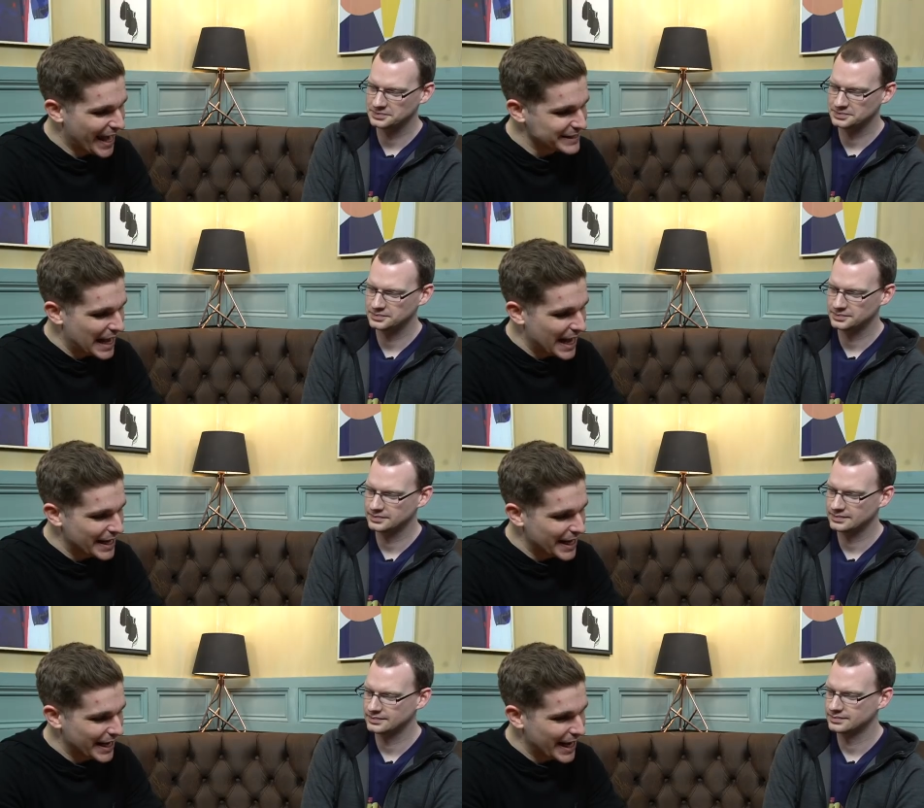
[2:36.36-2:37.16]
Speaker 1: and
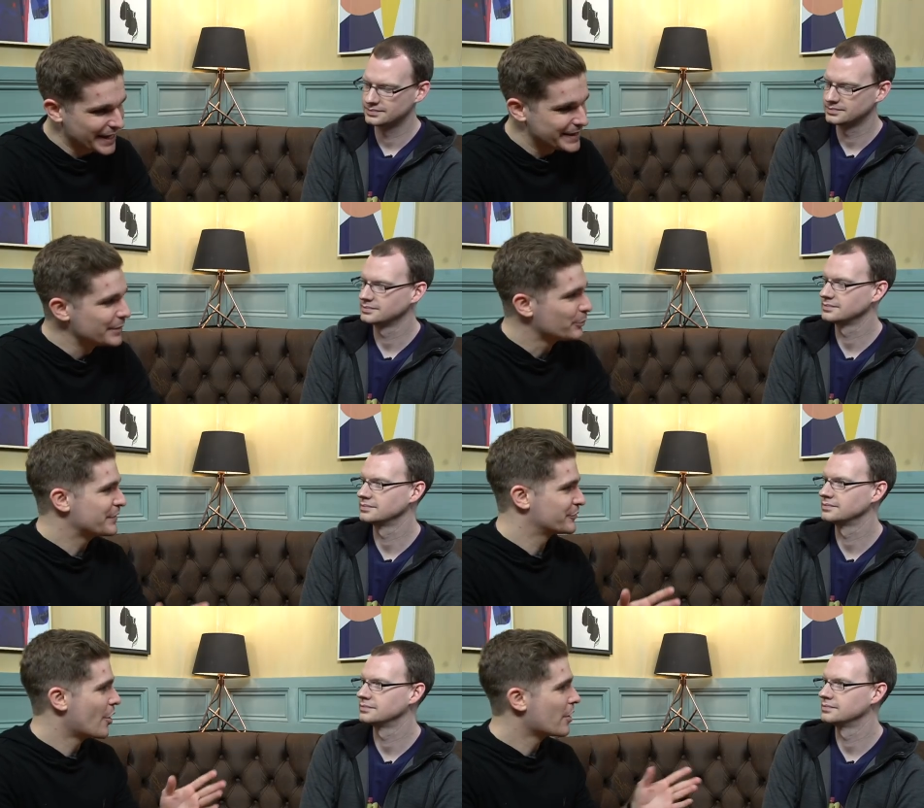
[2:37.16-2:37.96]
I think
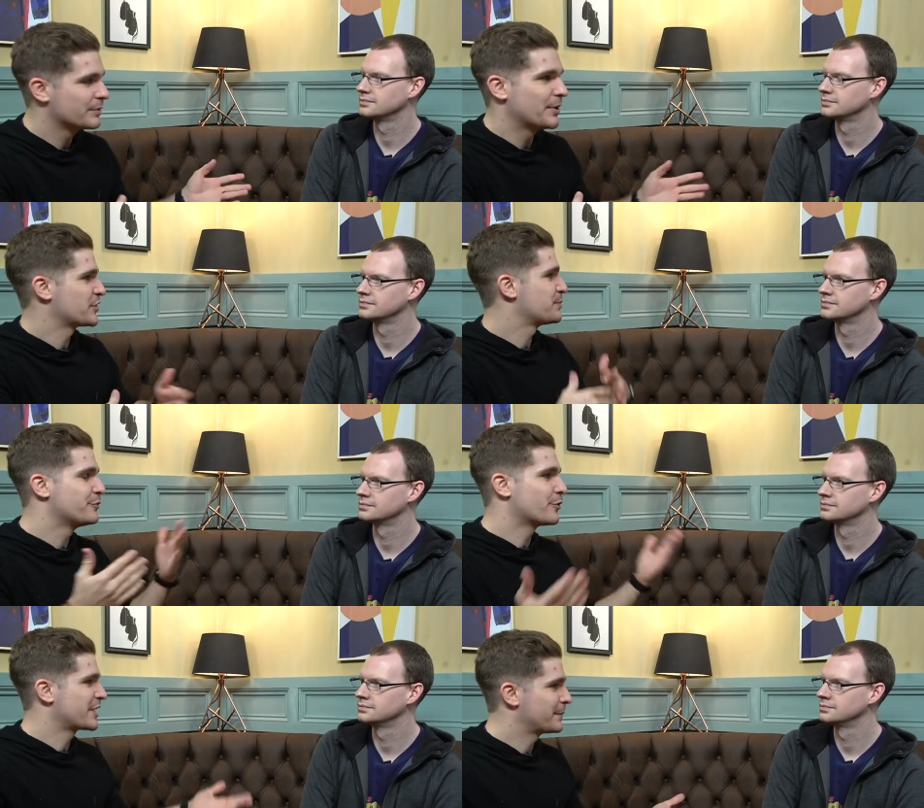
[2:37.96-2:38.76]
we've talked about this
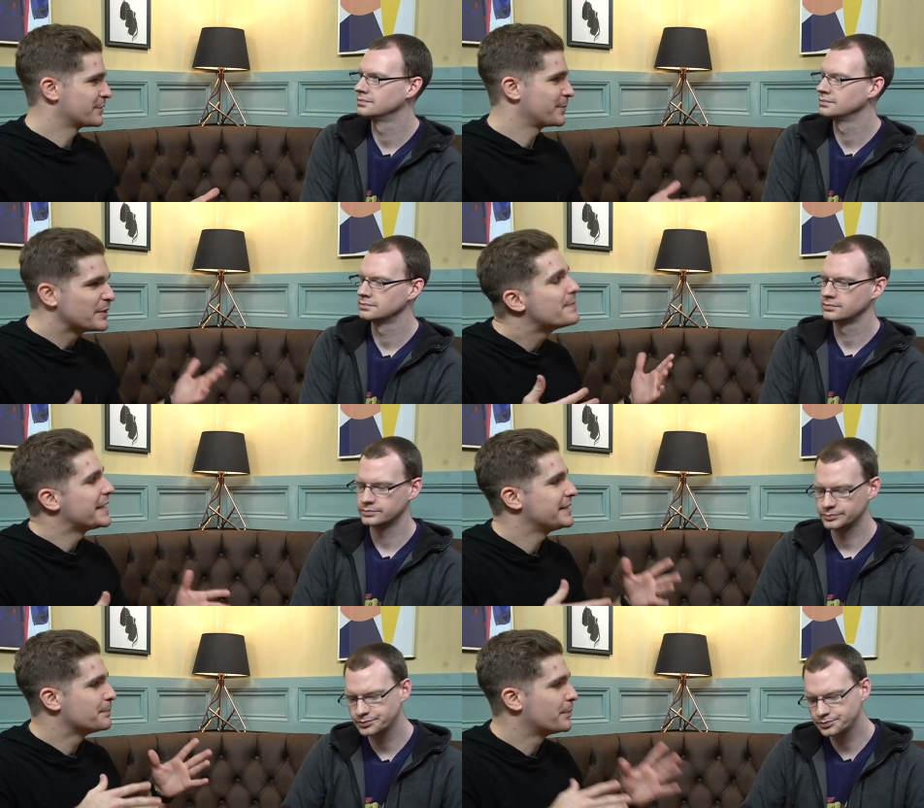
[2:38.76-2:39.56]
before a couple times, but we
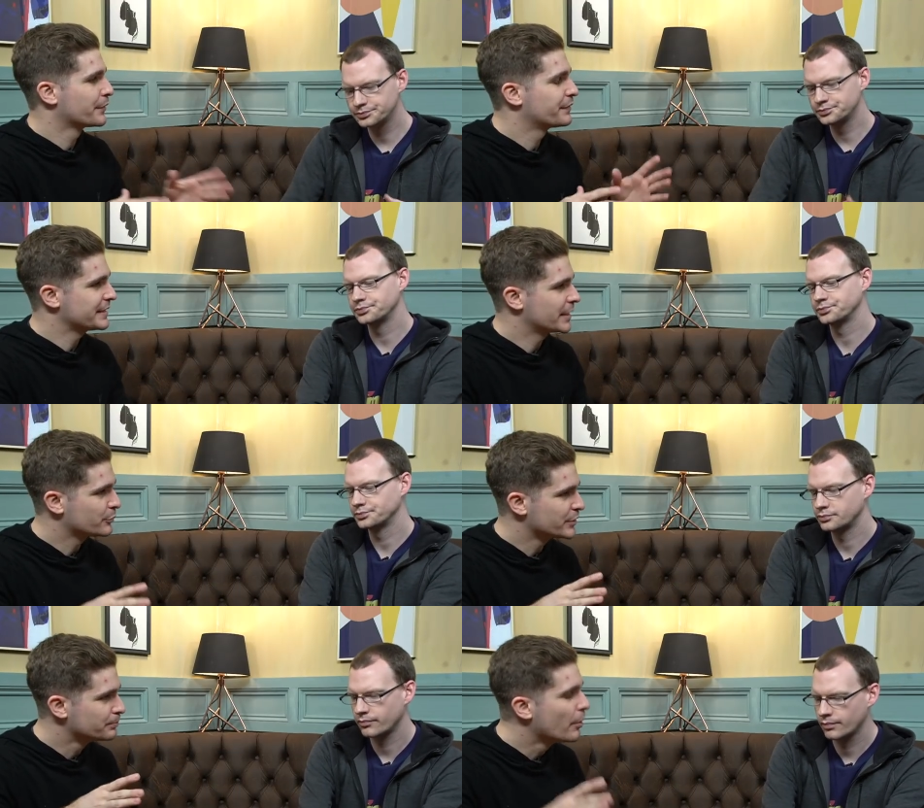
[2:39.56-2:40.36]
basically both think
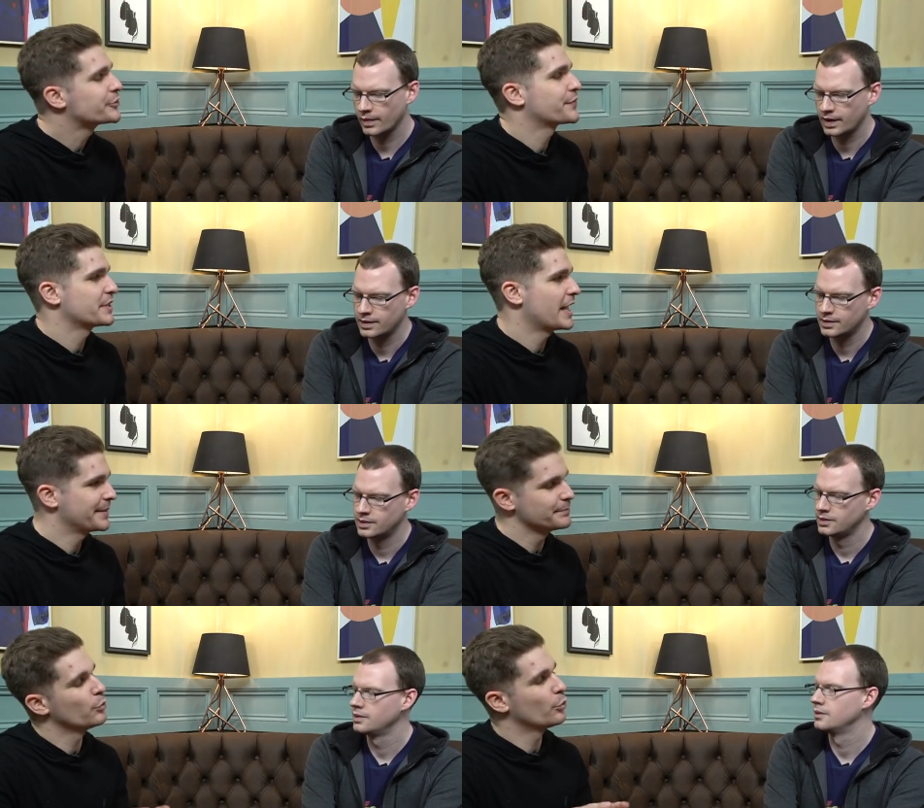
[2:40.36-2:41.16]
most of the
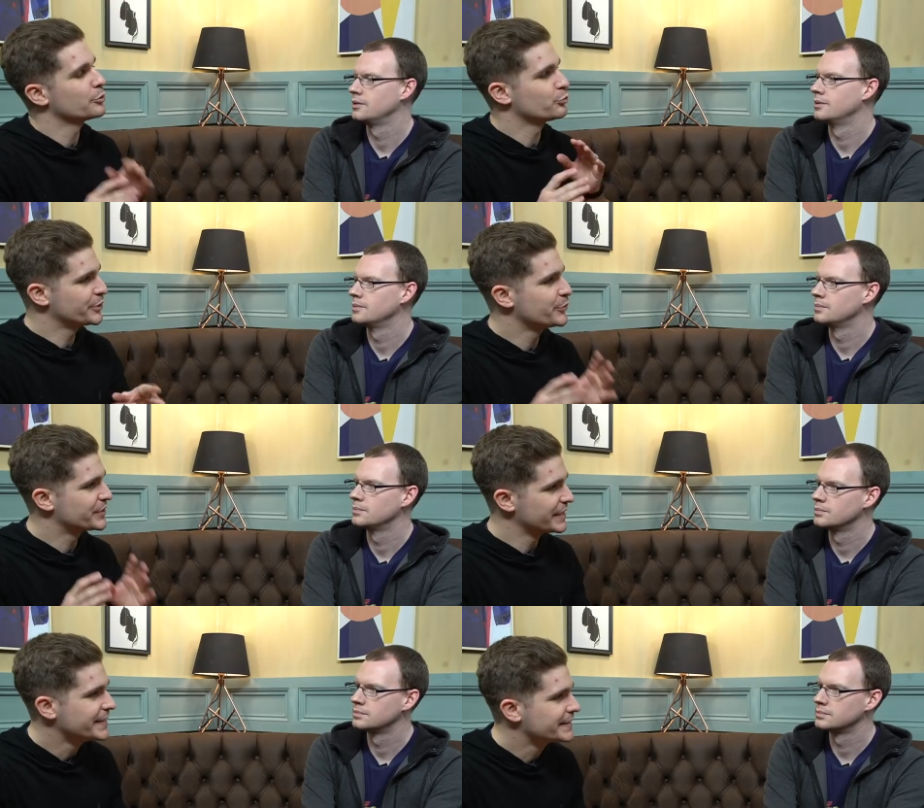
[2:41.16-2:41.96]
time what
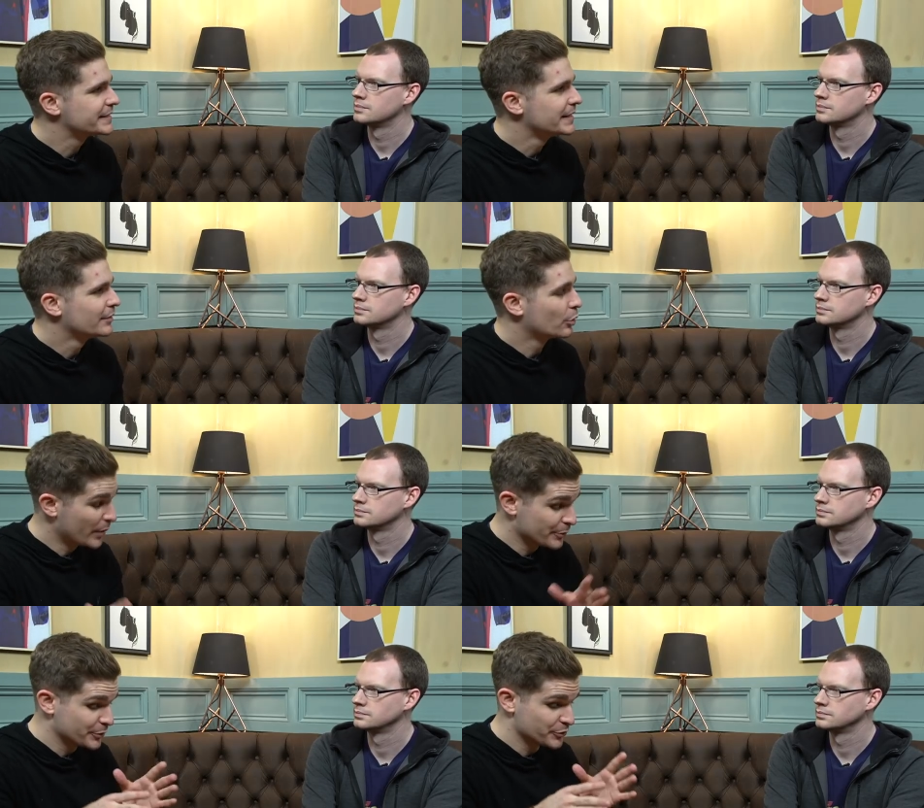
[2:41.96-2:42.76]
reduce is, or
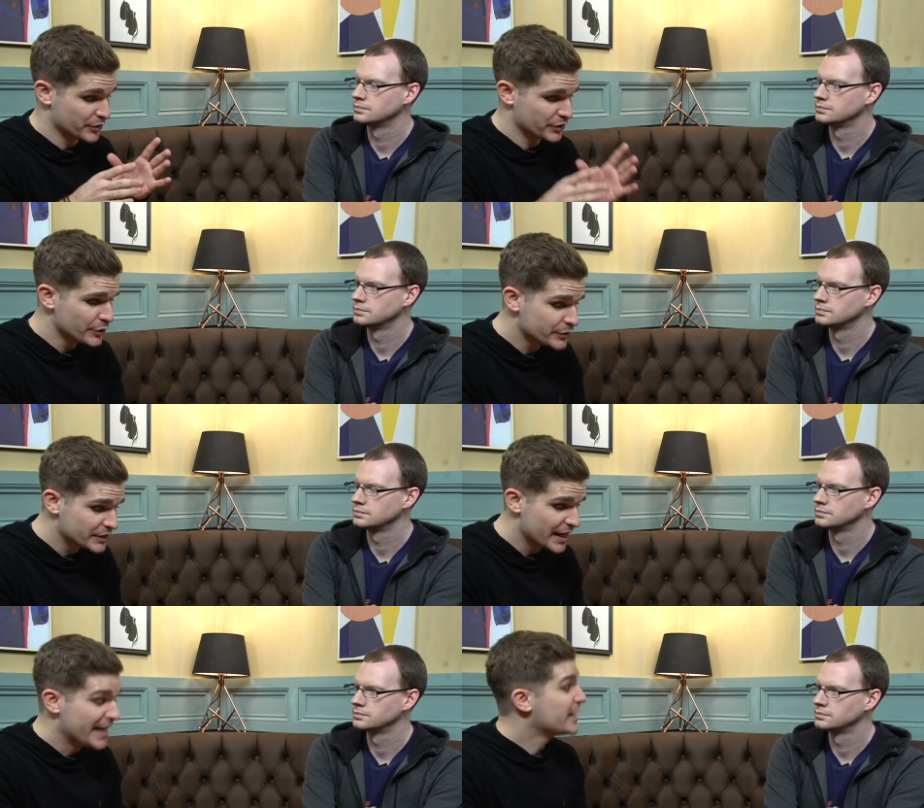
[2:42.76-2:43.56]
where reduce is
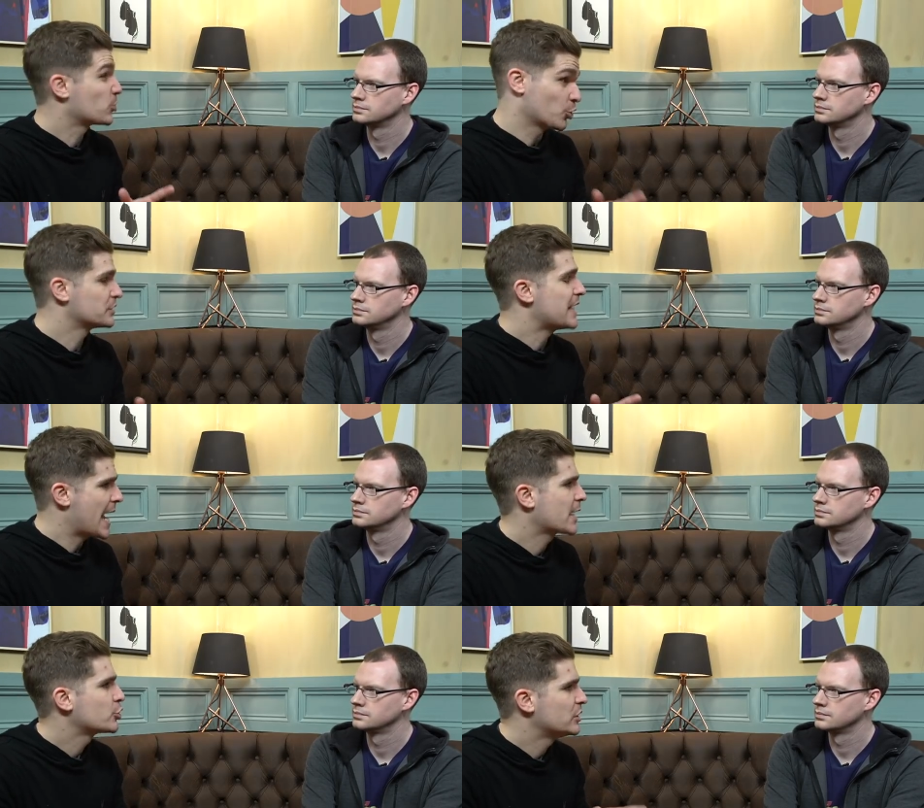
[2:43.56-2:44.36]
used, it shouldn't
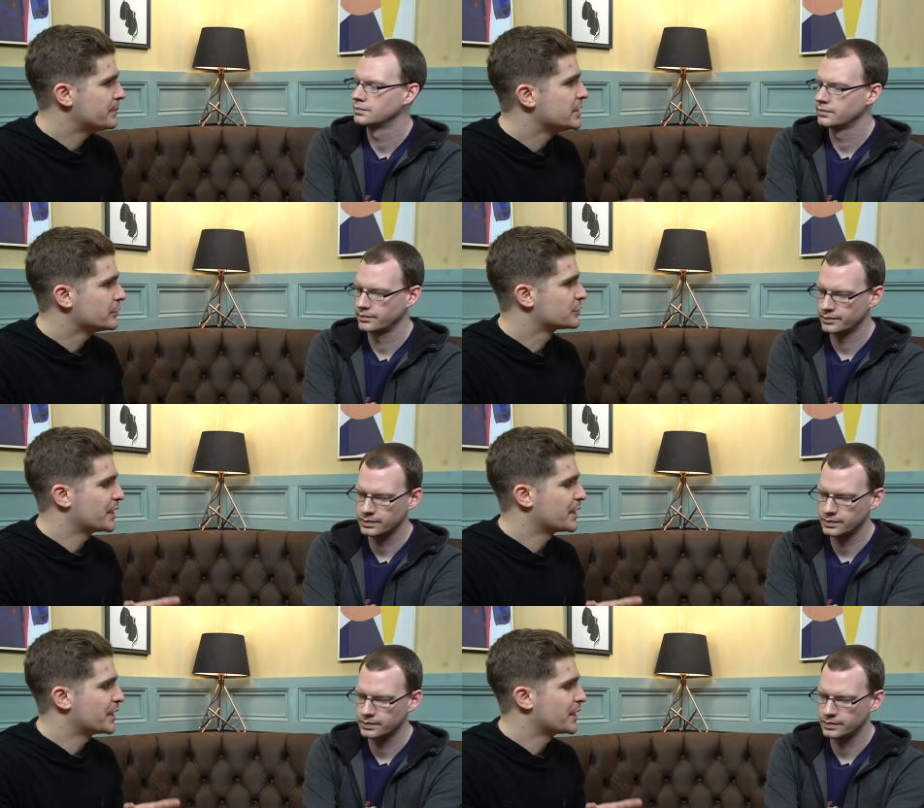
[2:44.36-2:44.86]
actually be used.